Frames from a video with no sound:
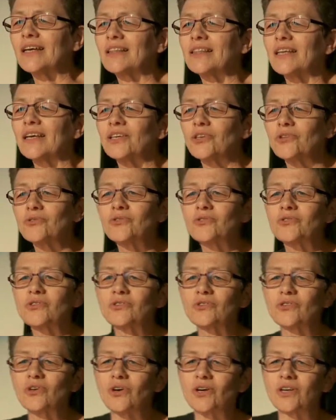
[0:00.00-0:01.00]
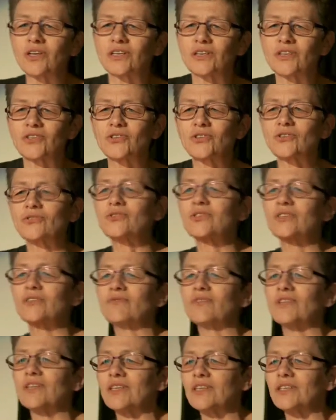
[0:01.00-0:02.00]
that used to talk
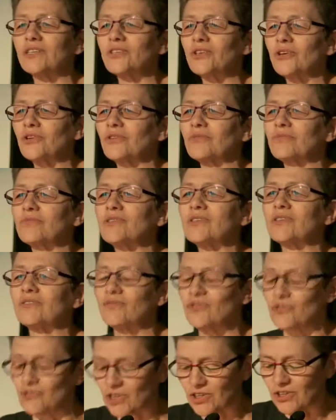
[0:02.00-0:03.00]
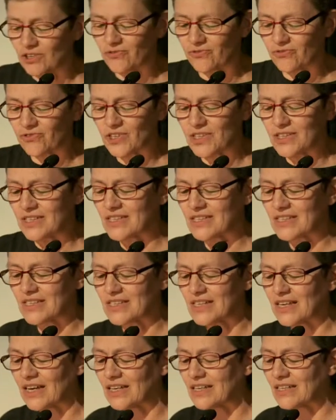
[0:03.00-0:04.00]
exclusively in terms of drug-free
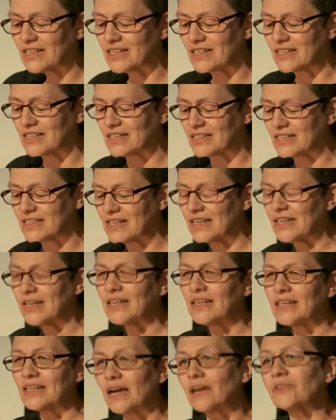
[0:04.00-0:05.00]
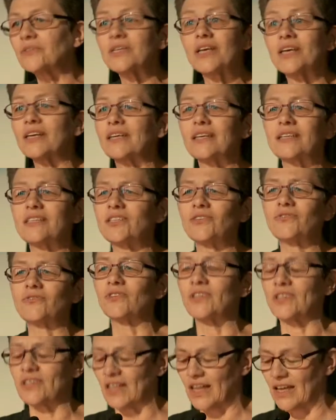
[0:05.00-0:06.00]
societies now take a
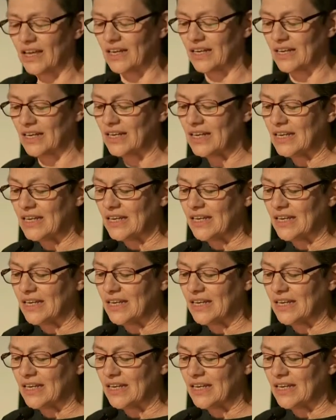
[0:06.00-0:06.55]
different line.